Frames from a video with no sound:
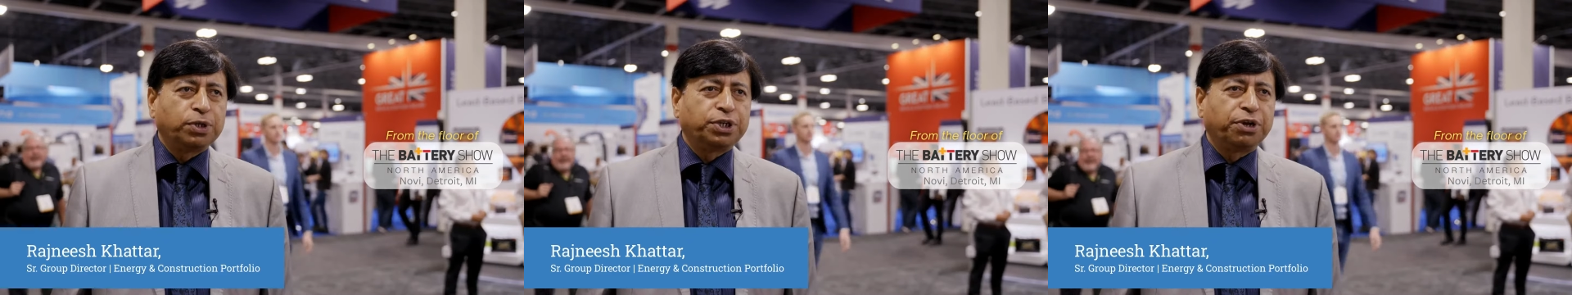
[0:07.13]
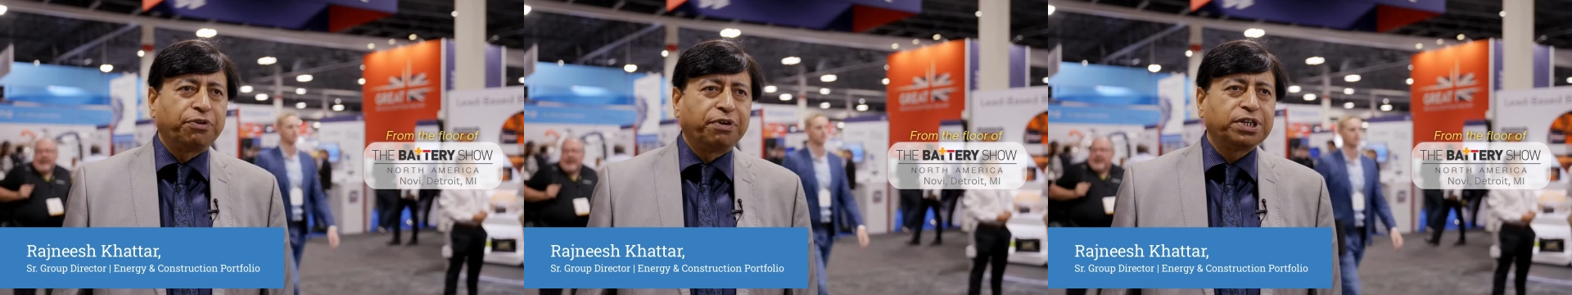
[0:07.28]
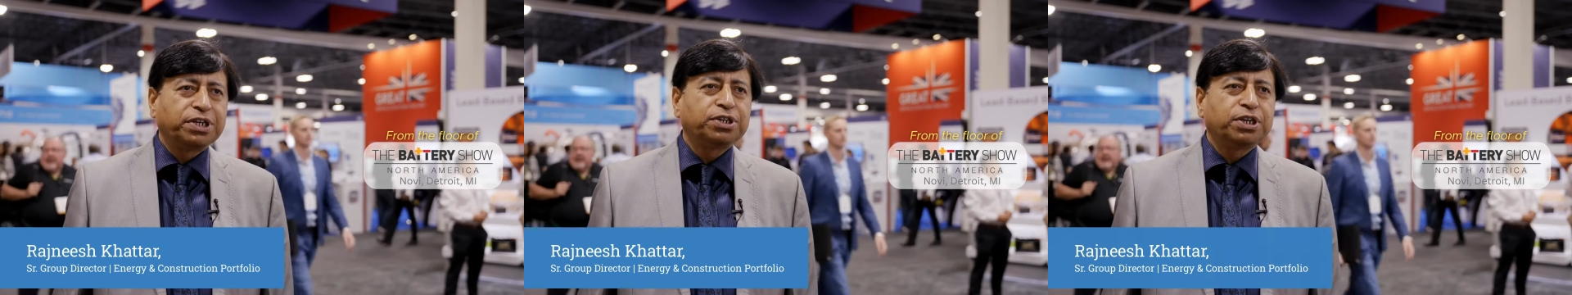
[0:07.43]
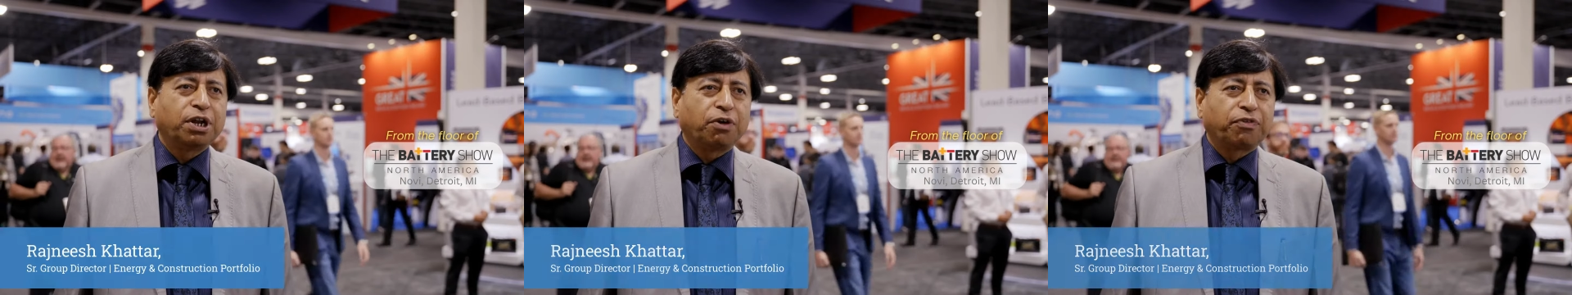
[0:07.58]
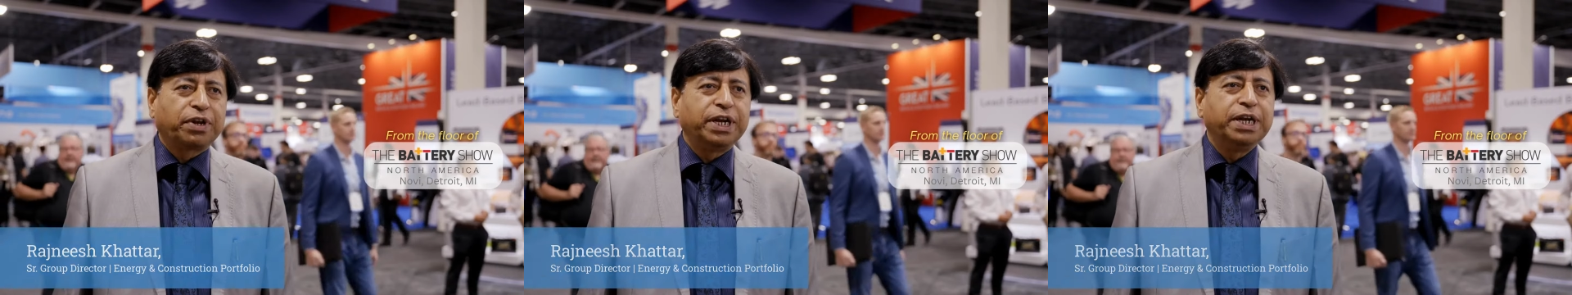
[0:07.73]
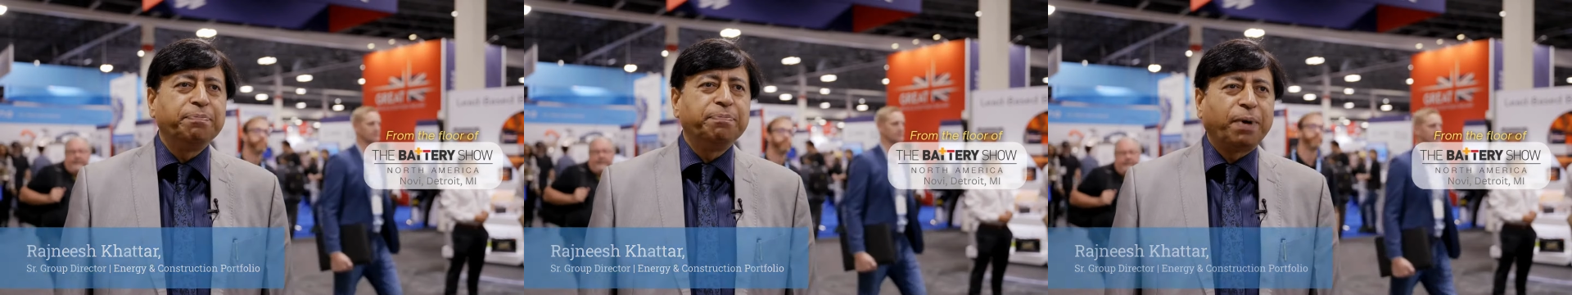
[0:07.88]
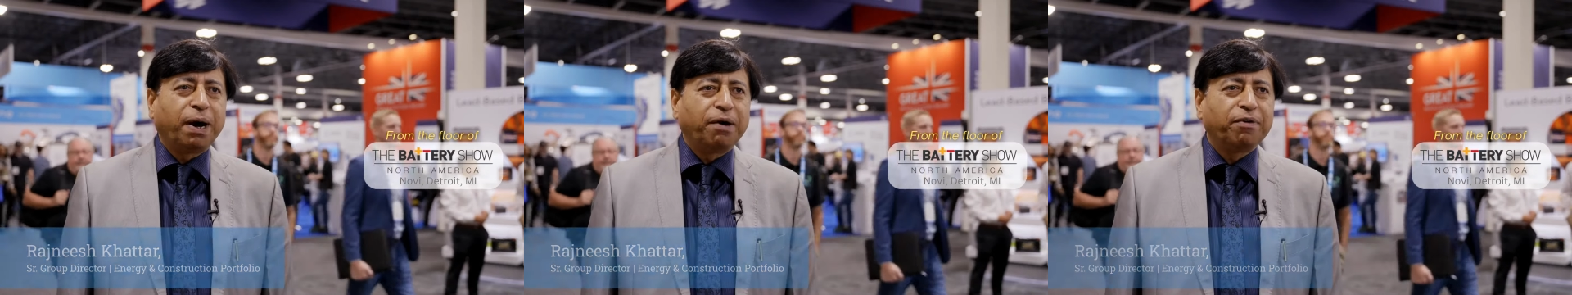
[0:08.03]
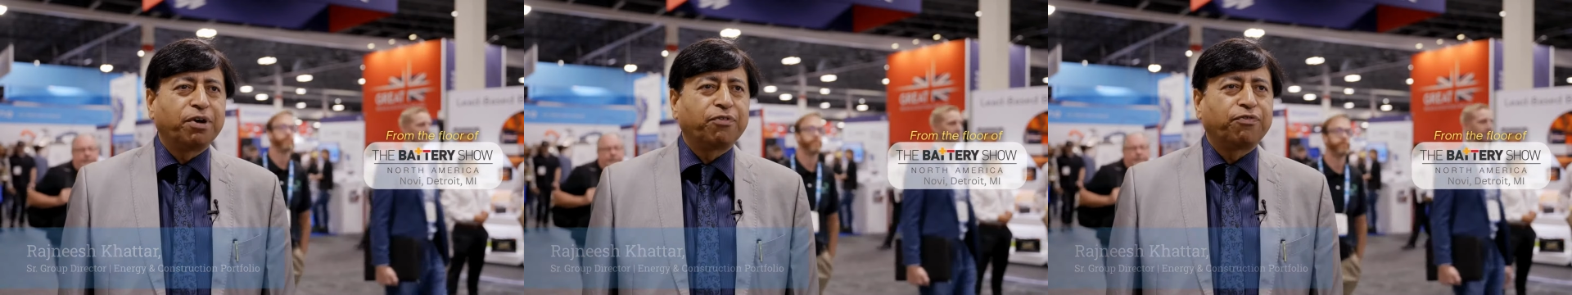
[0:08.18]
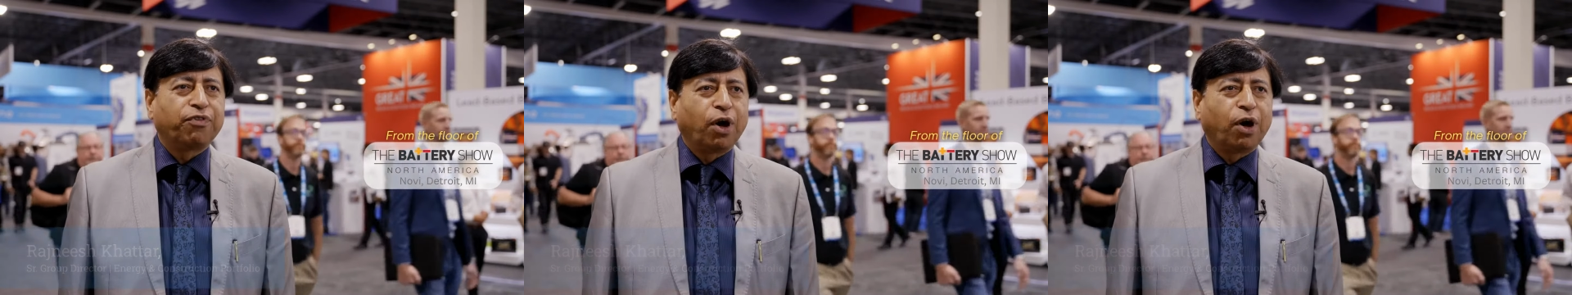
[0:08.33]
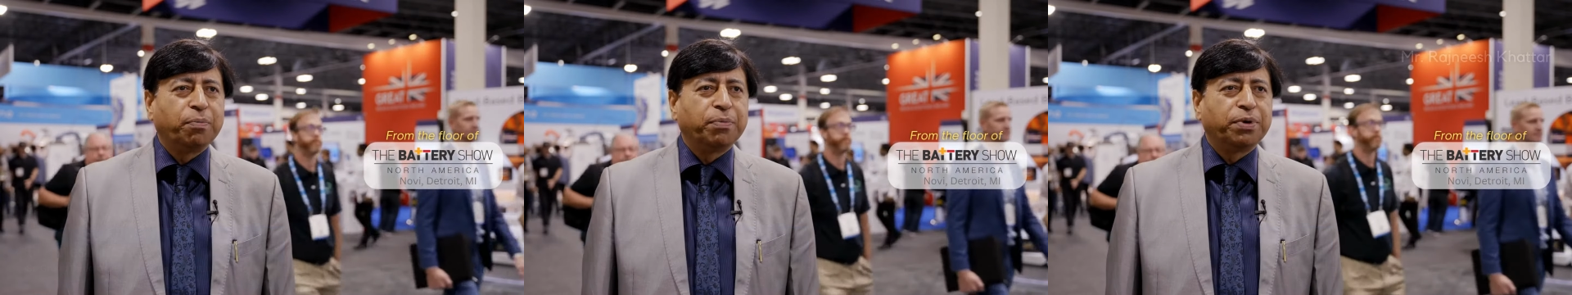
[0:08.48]
generation of clean power
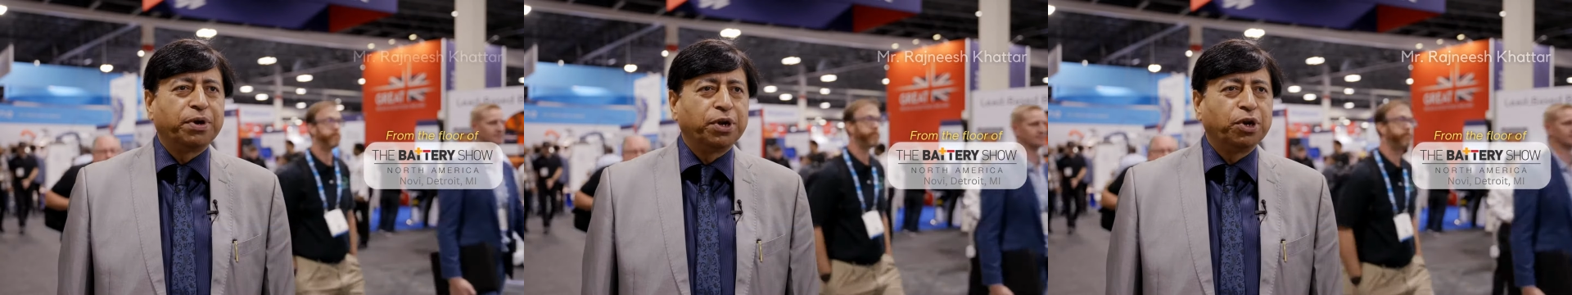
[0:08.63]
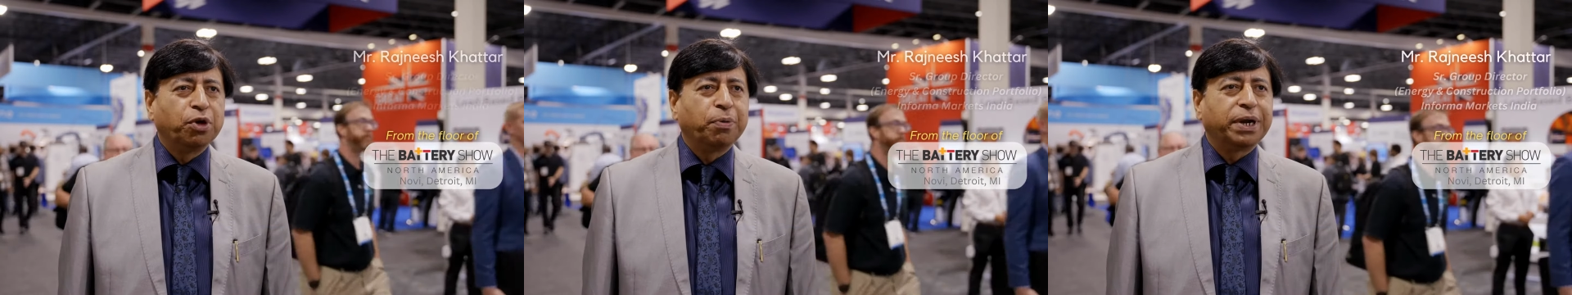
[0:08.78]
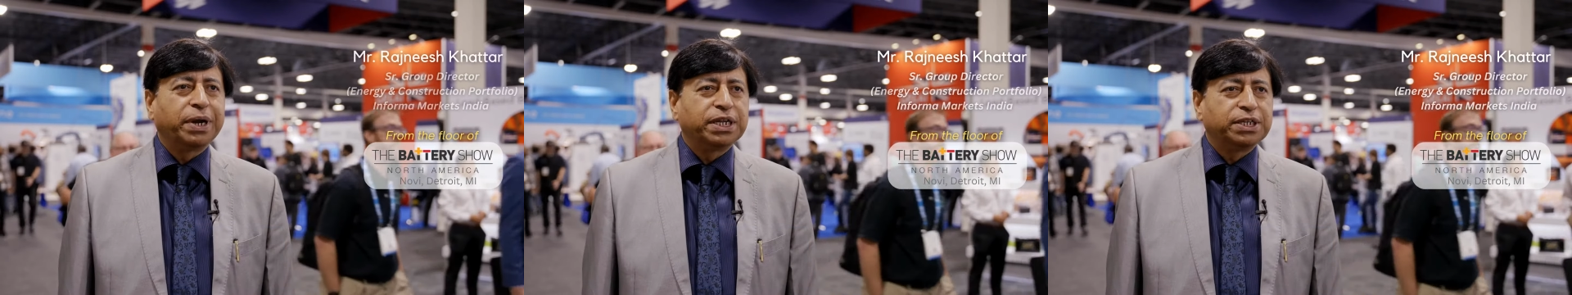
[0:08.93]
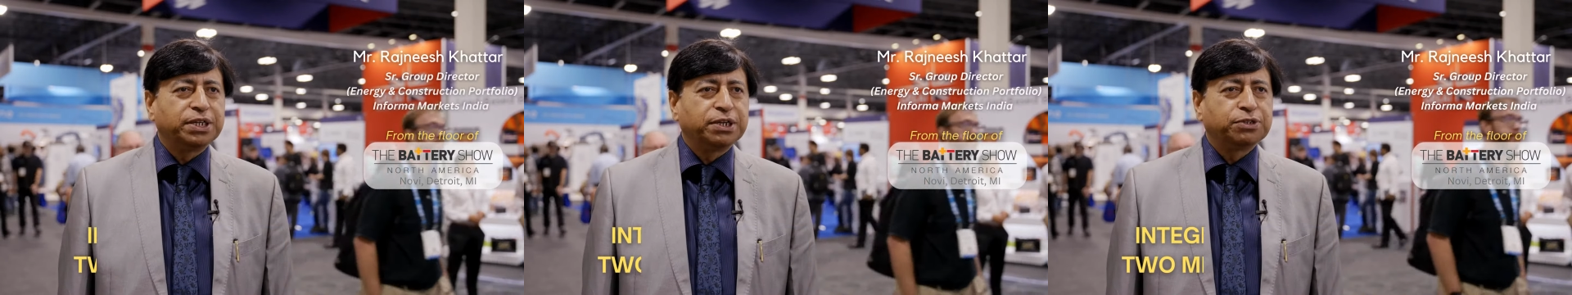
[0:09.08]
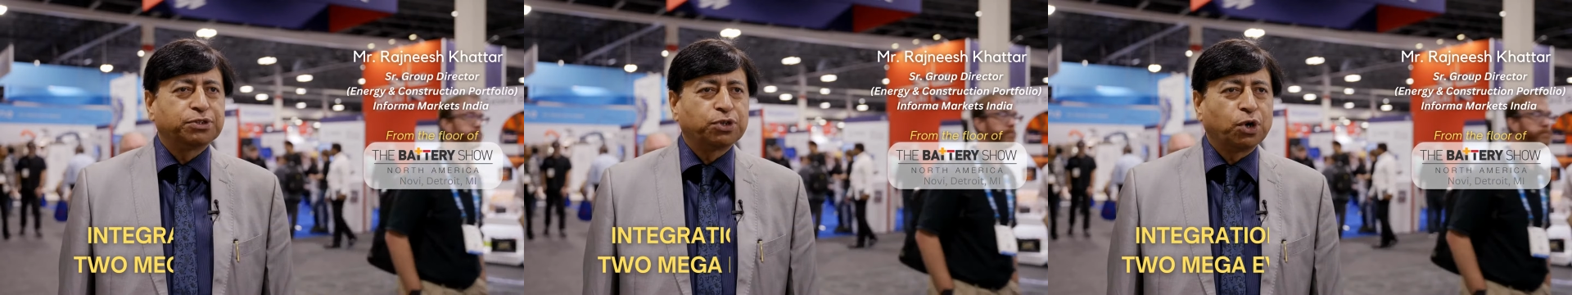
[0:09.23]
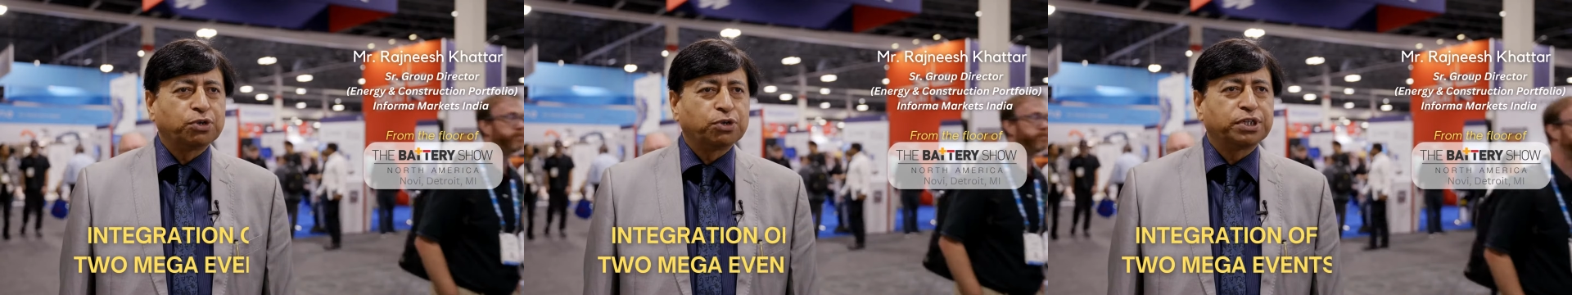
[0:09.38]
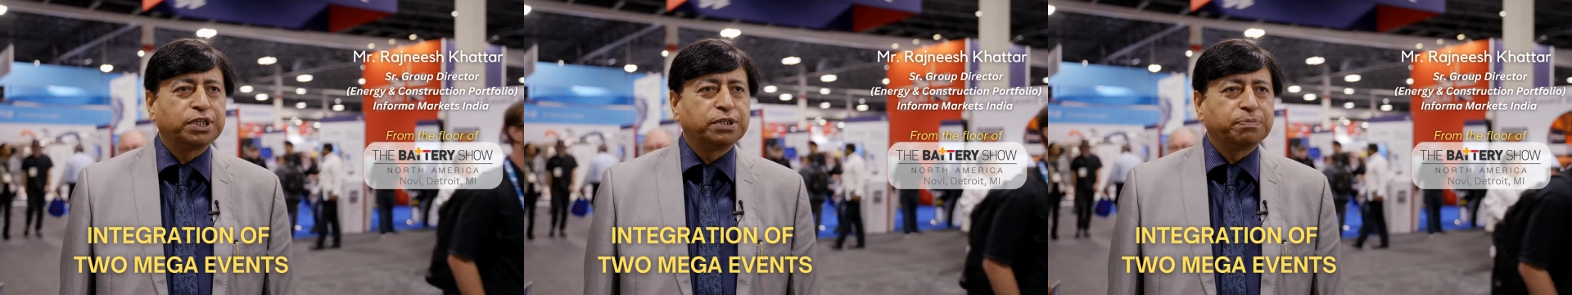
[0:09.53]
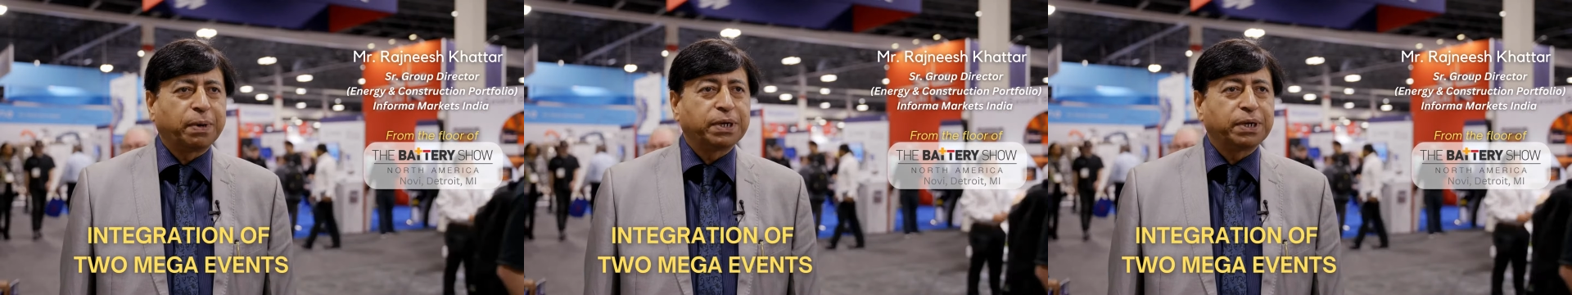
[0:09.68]
from renewable energy resources,